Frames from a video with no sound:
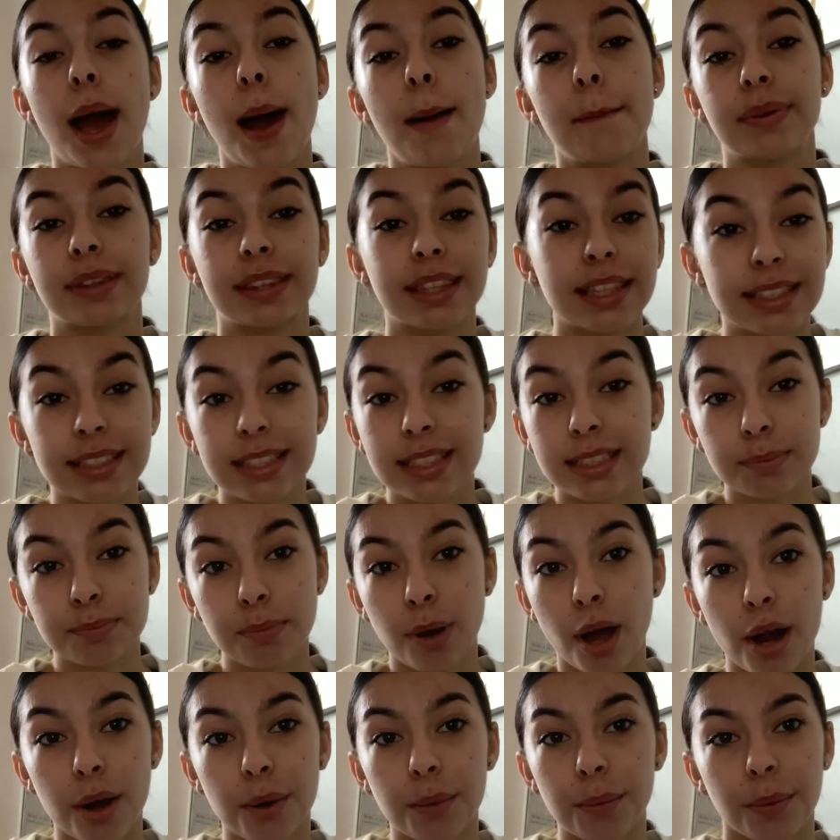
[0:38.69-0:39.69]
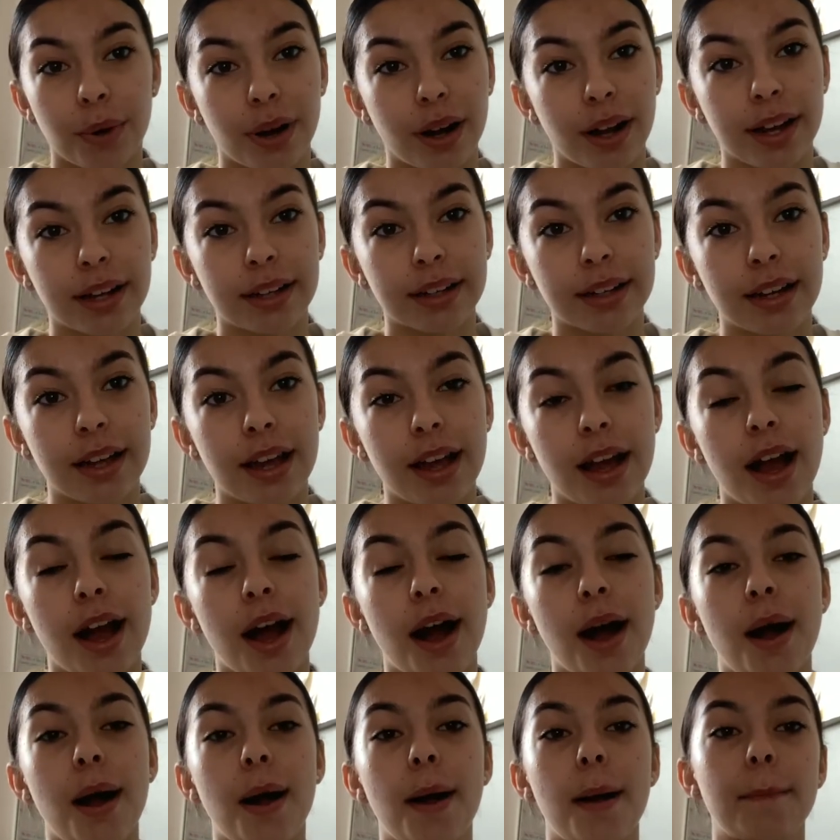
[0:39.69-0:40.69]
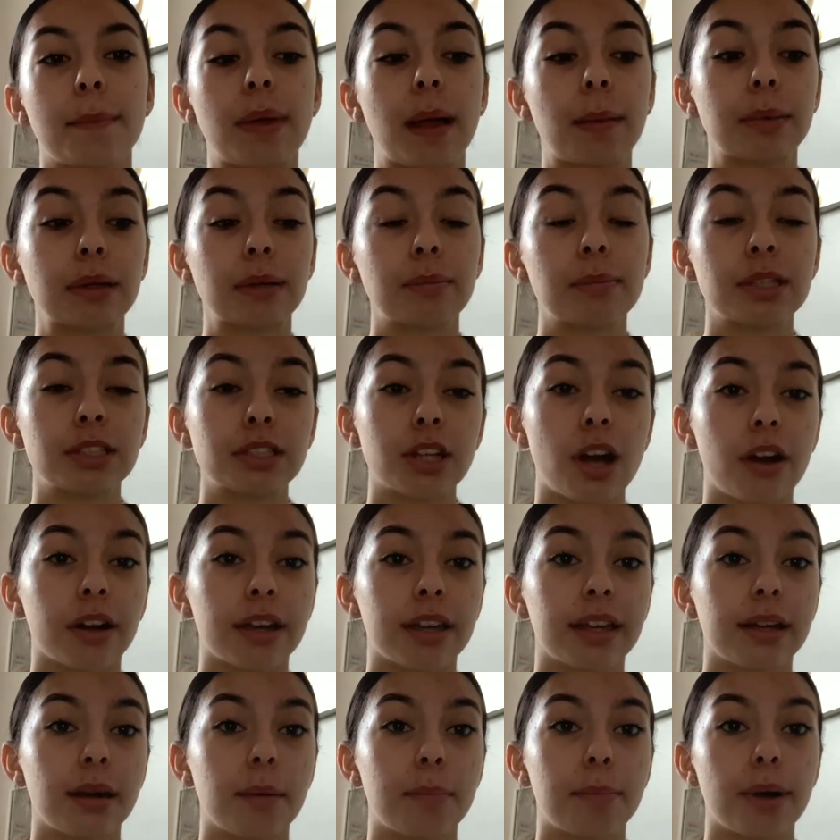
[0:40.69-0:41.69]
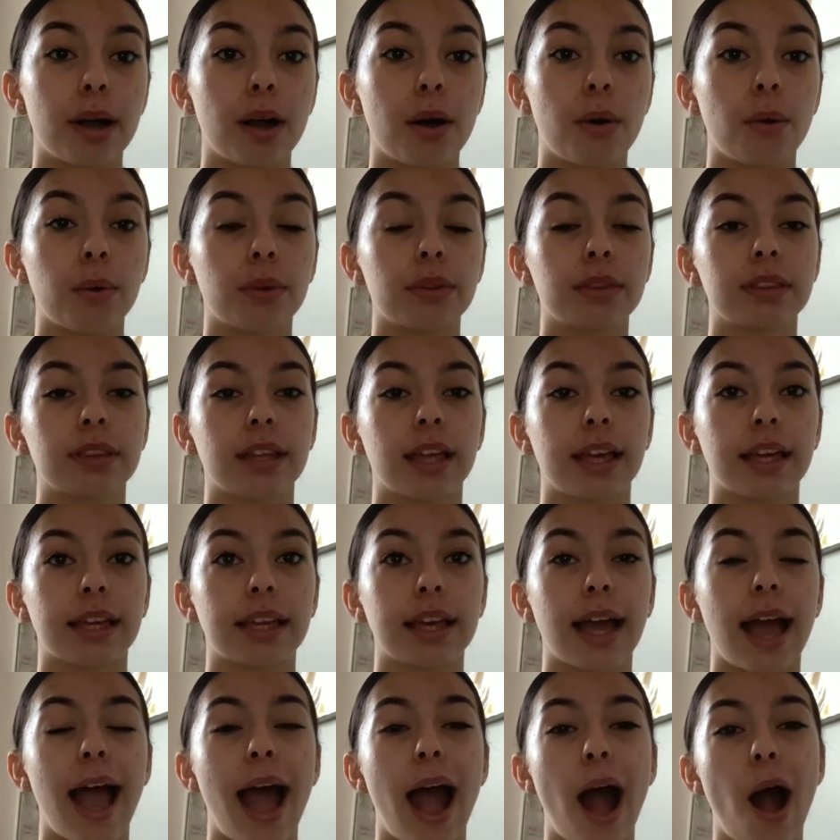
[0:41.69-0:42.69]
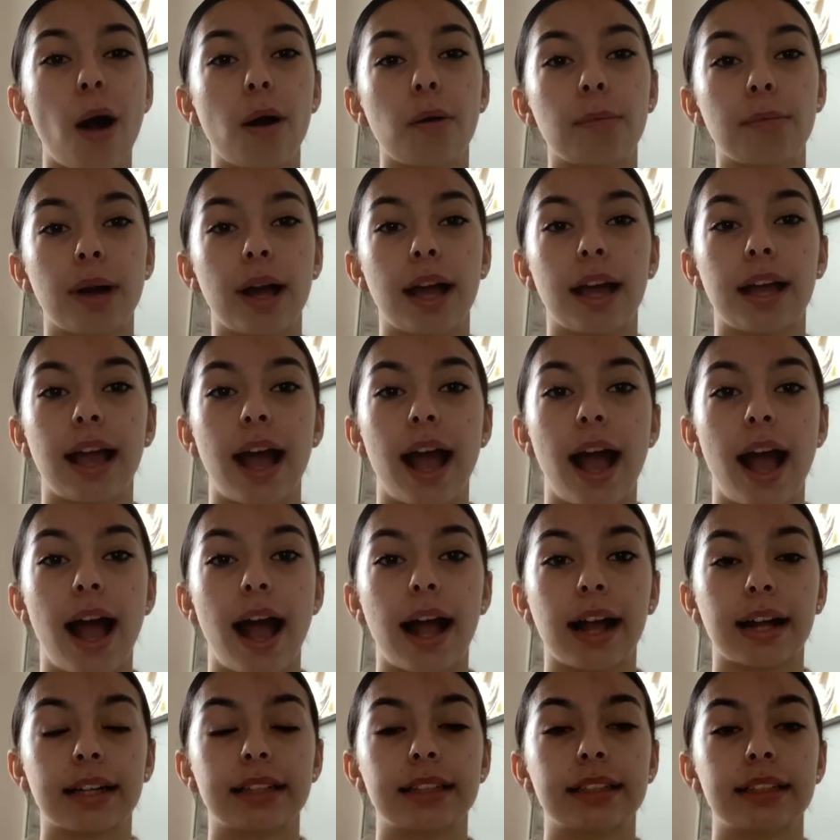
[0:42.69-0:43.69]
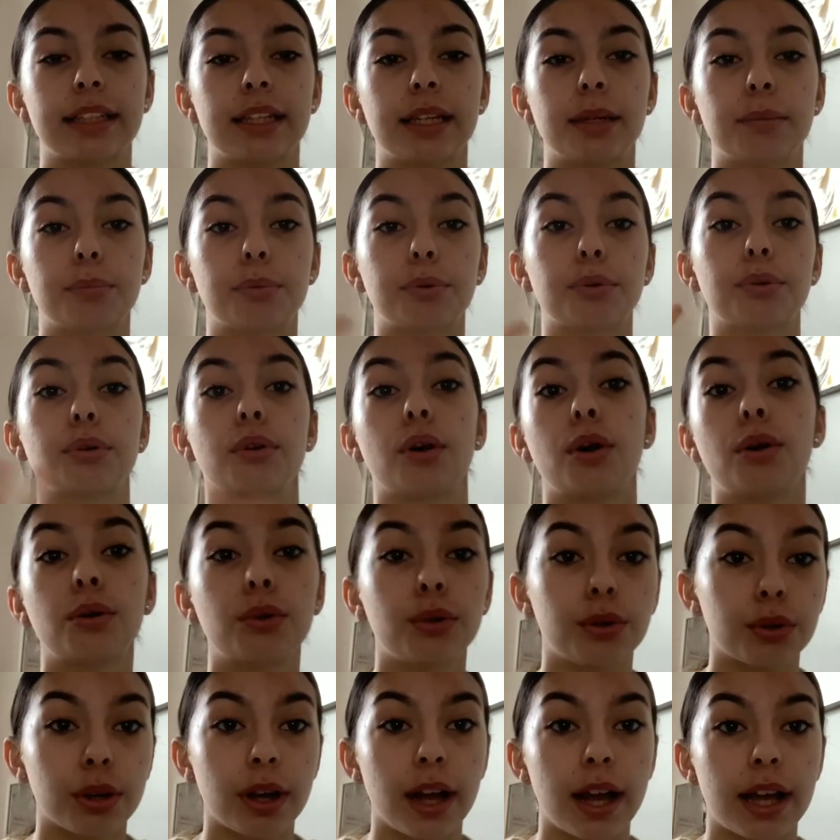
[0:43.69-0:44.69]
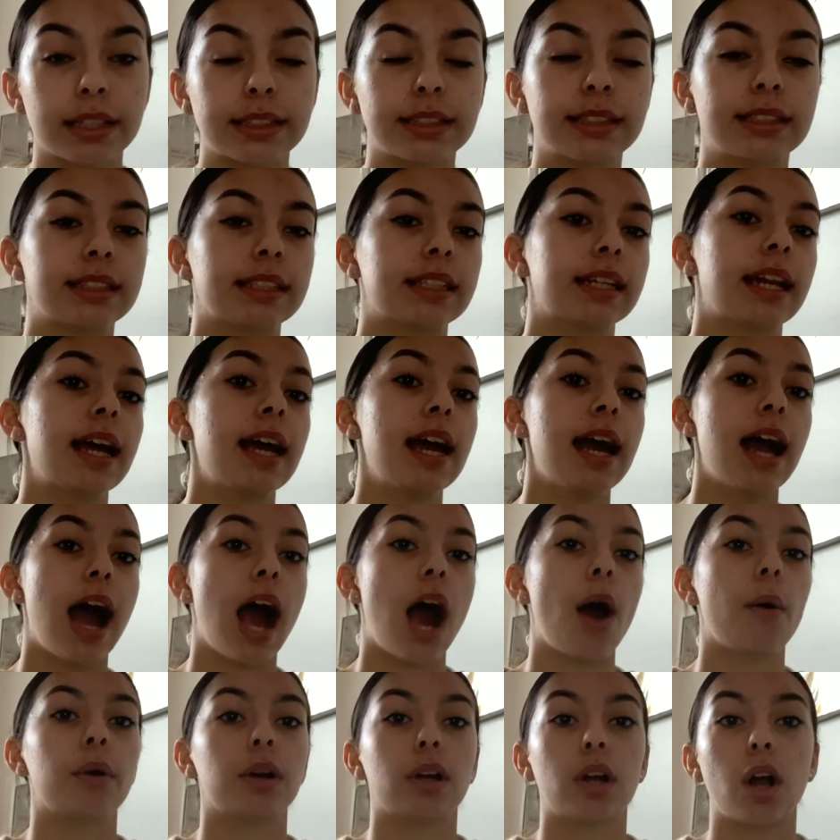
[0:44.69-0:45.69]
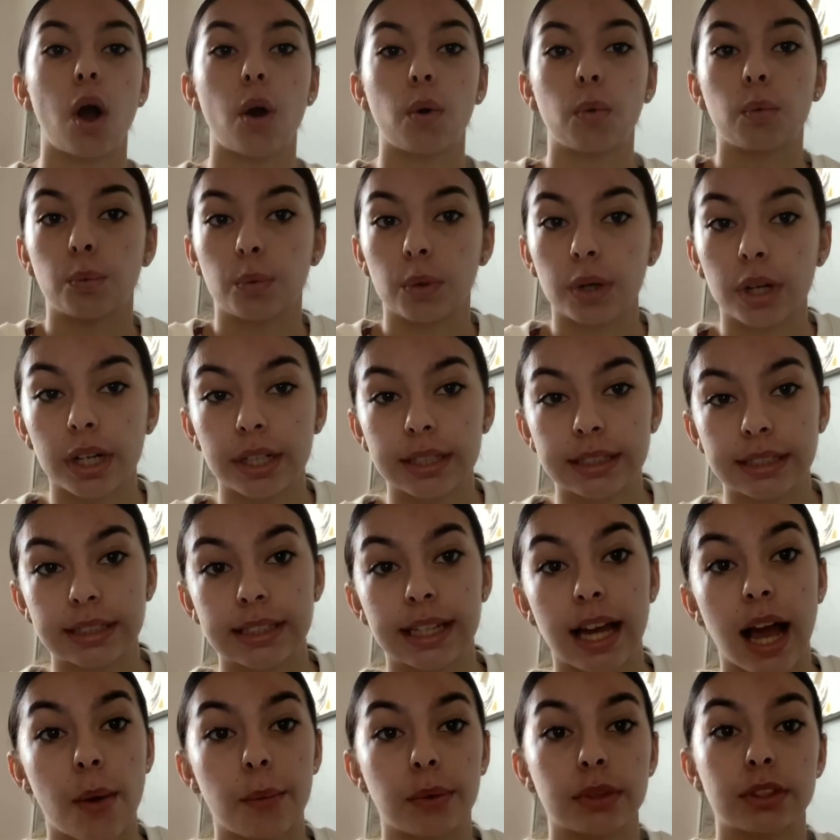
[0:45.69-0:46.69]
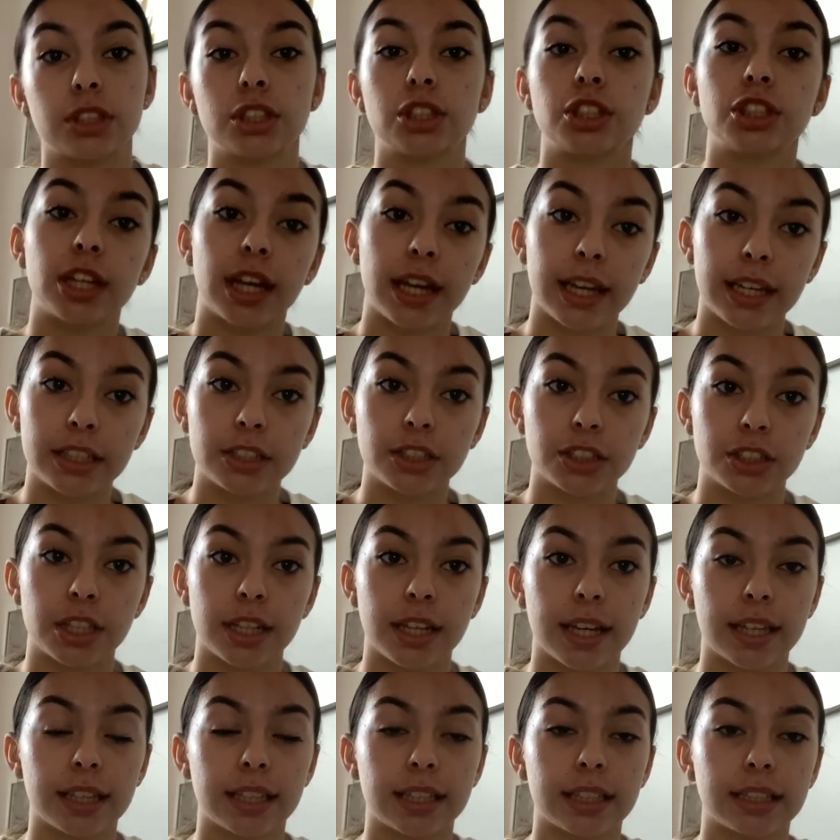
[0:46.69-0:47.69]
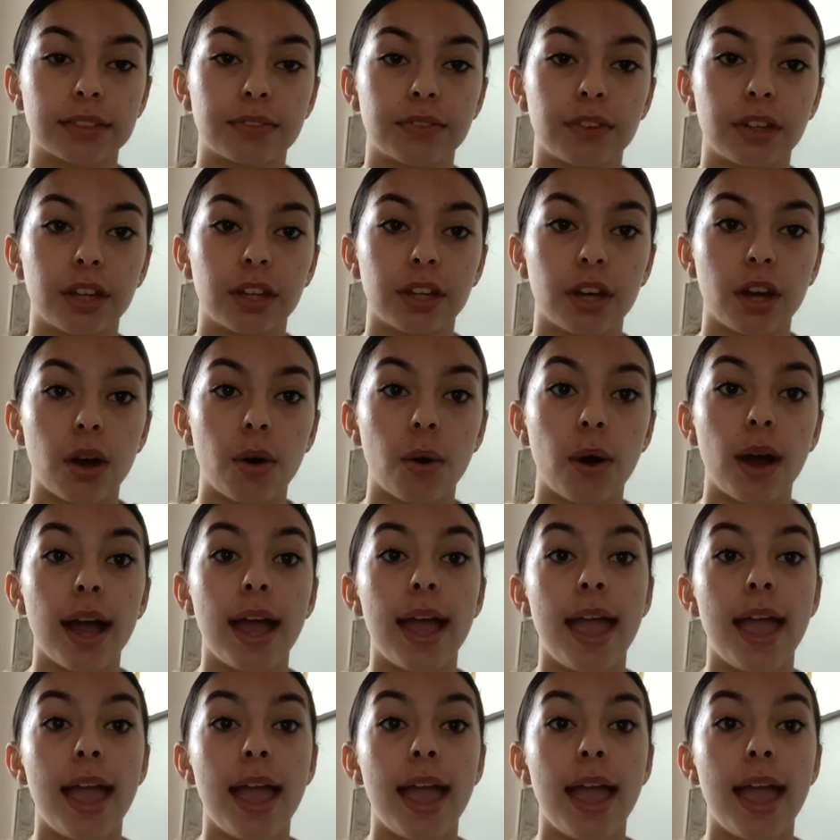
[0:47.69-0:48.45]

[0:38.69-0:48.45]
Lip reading: But this is part one. I'm gonna be talking about like how my acne progressed and how it got worse and how it's changing in this video.